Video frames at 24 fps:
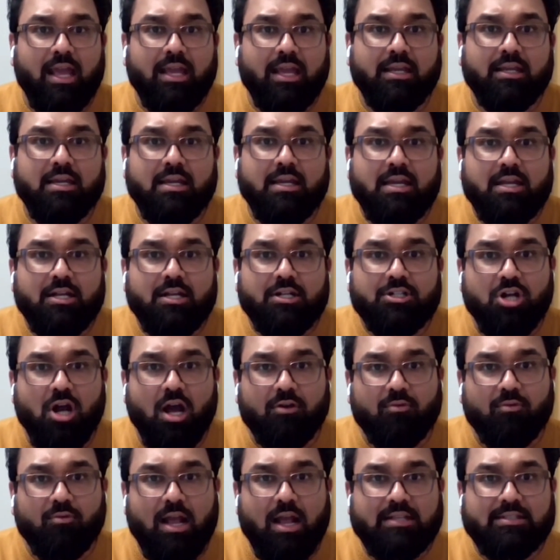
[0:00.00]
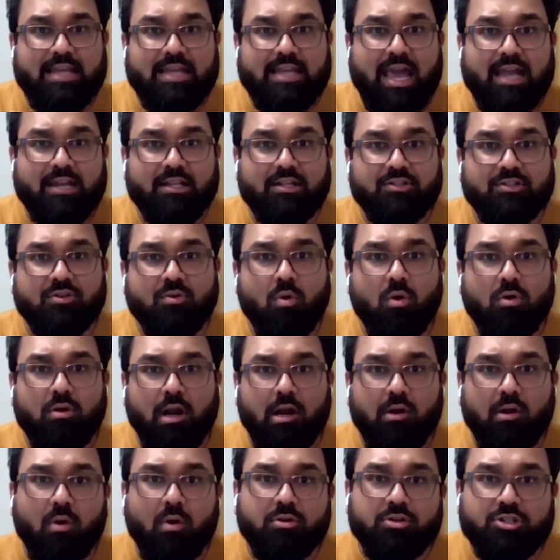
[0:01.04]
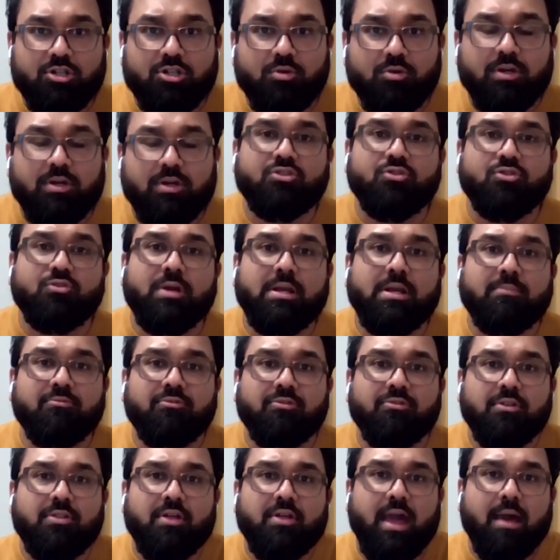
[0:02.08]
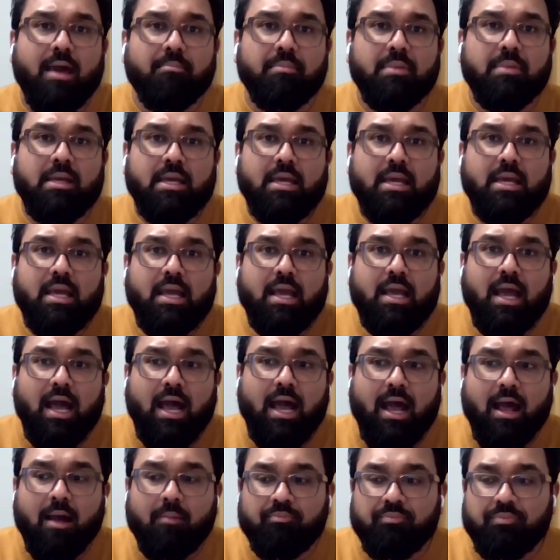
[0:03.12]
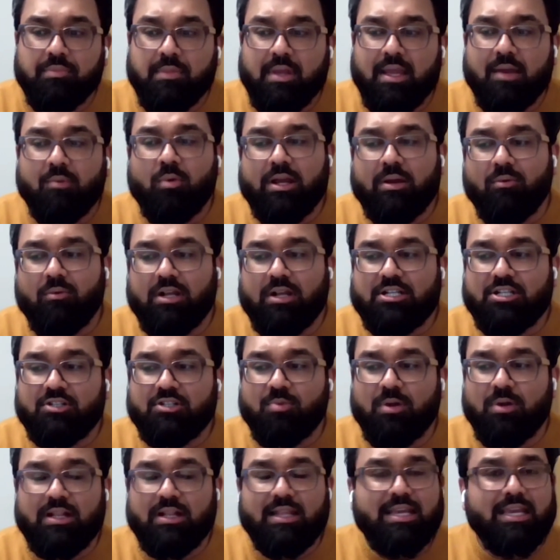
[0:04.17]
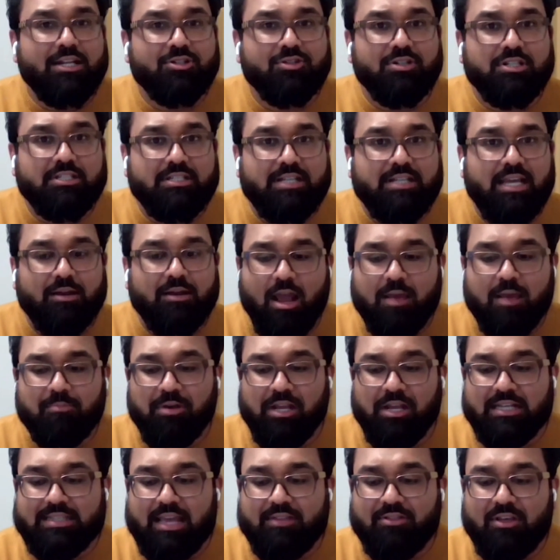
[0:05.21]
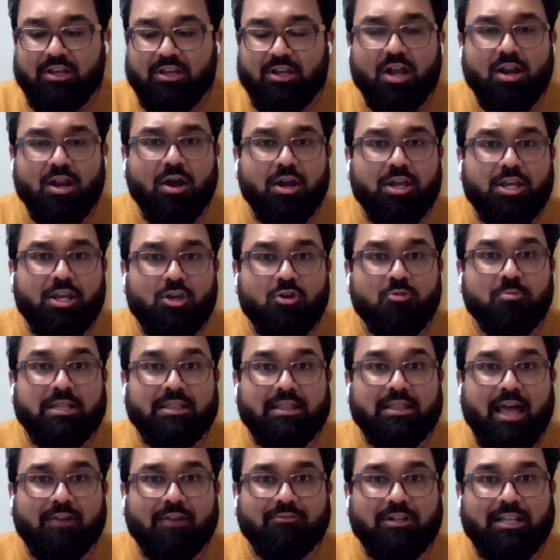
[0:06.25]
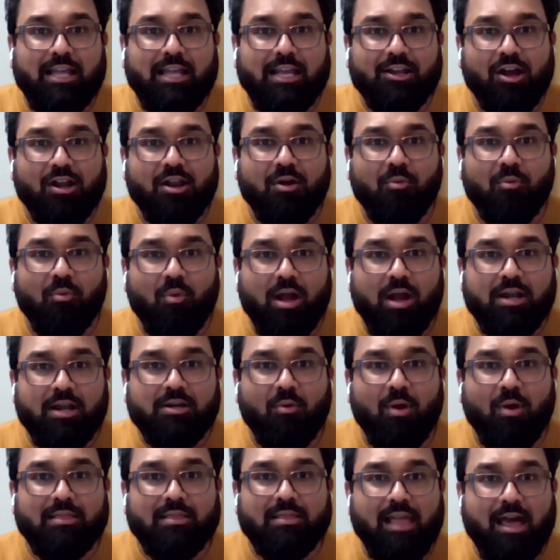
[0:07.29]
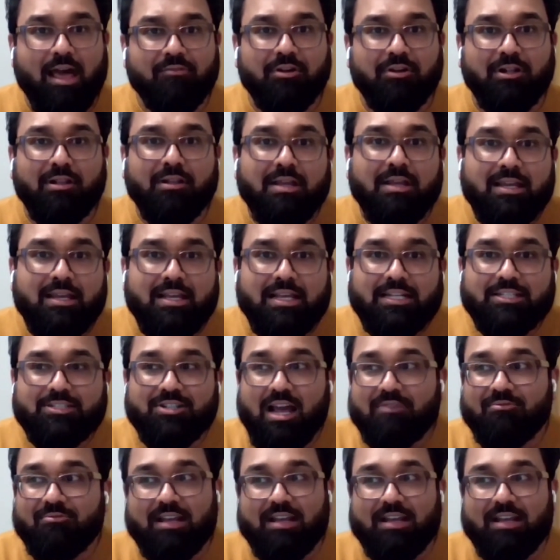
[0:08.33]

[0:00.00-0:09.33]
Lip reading: like John Rustad is quote unquote too extreme for them. Which is really interesting, right? Because I think on a human level, like on a one-to-one level, John